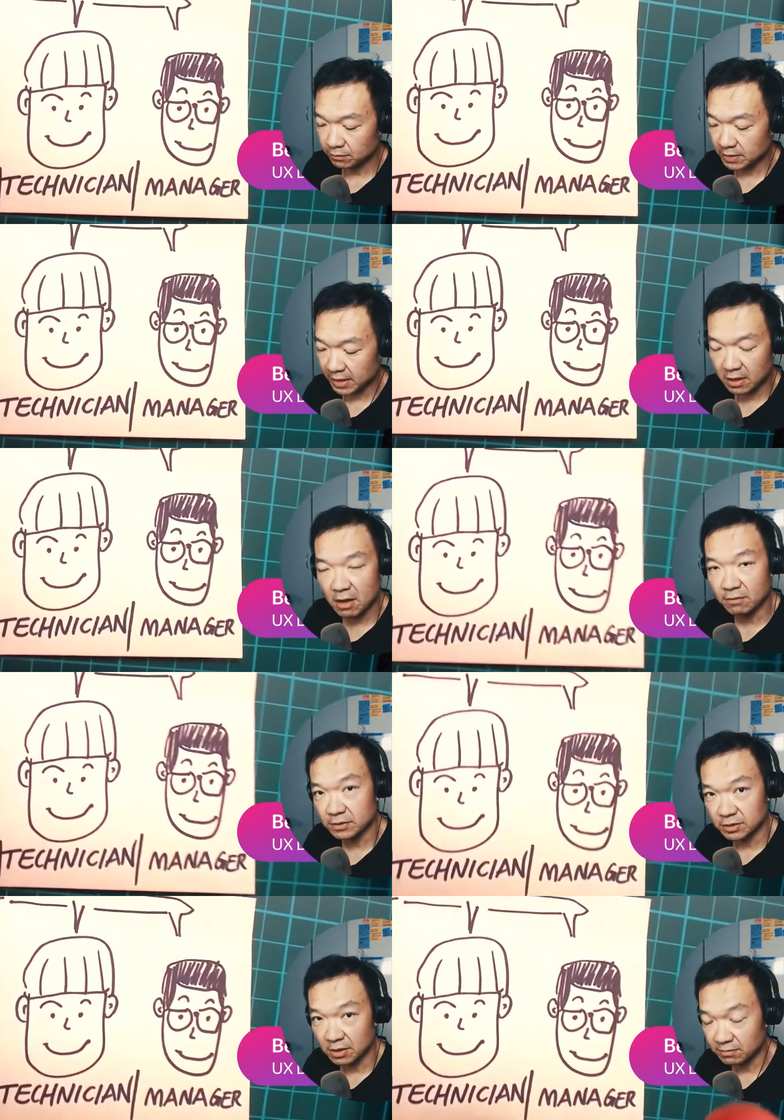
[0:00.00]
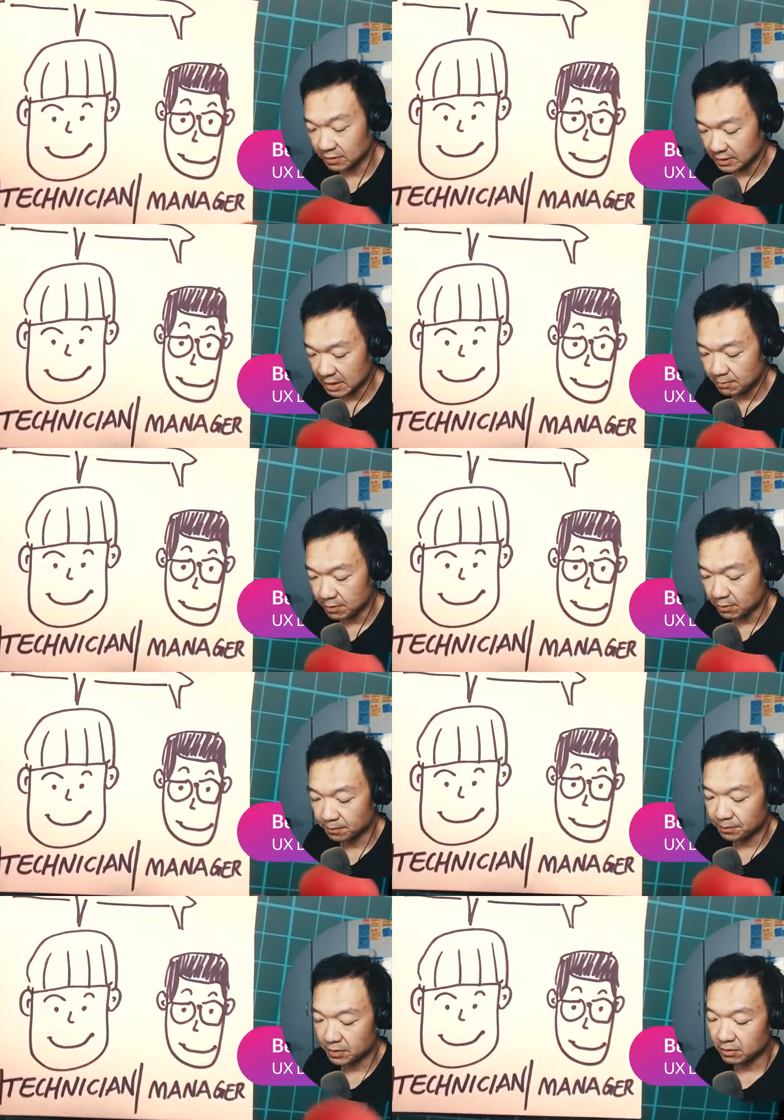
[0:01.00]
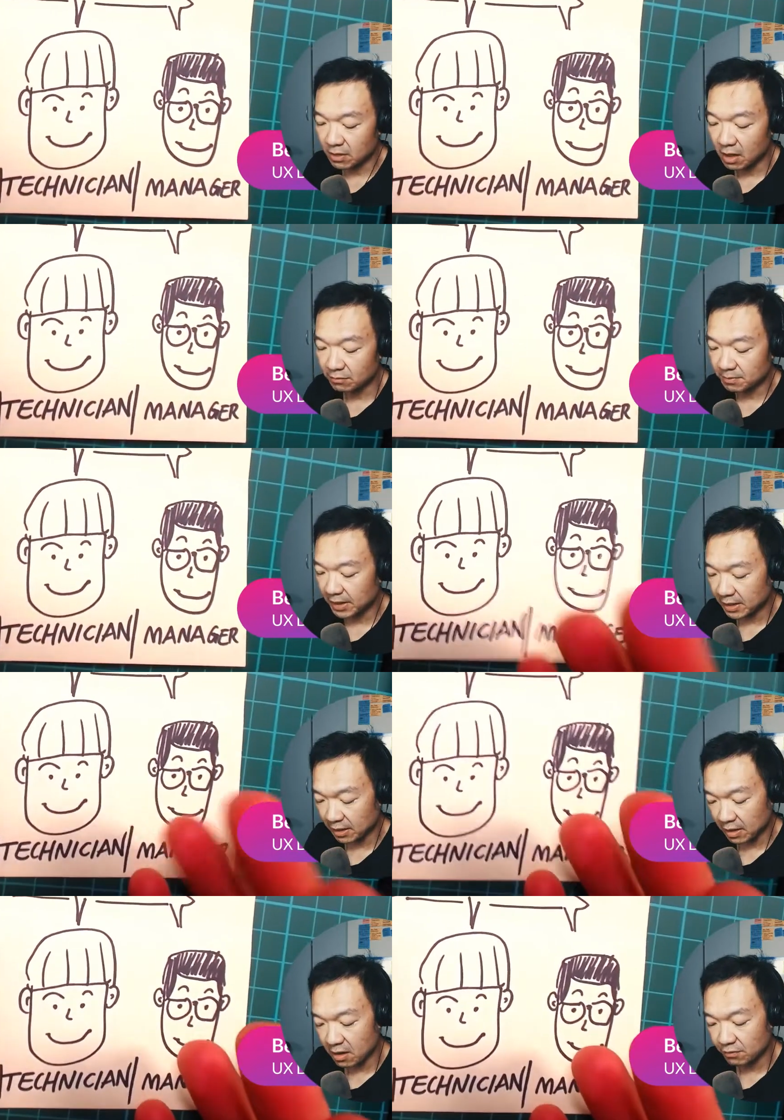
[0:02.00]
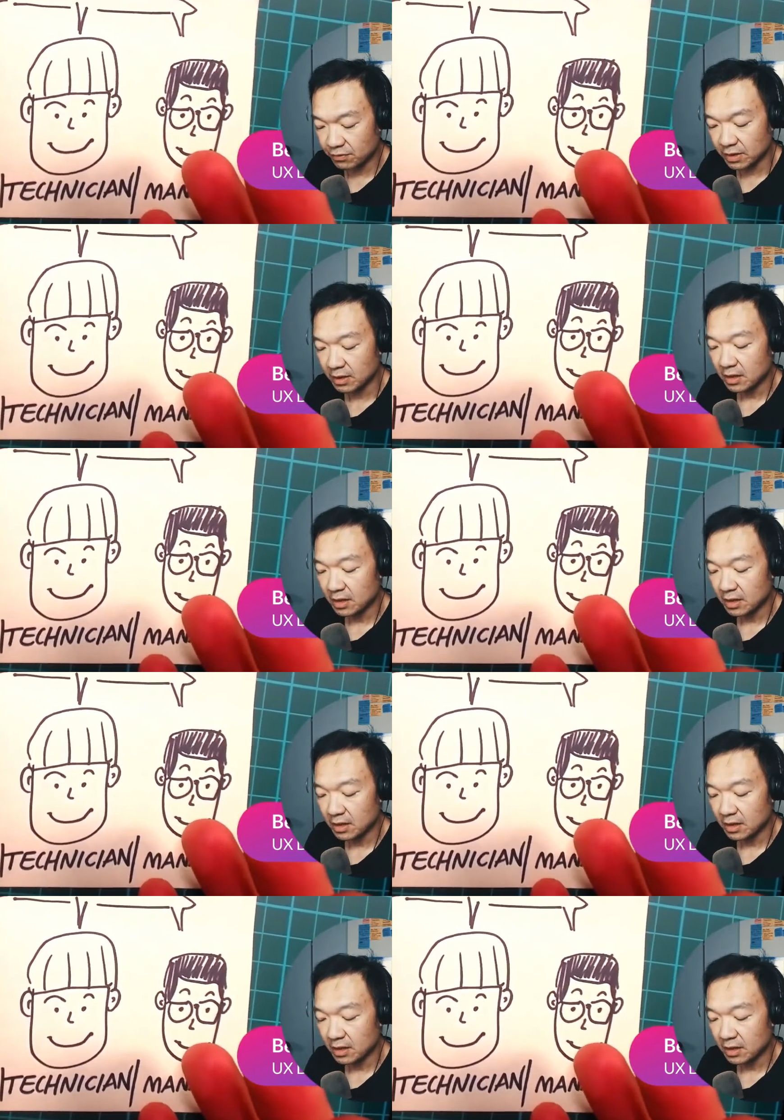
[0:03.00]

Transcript: Take coffee shop, for example. You love making coffee,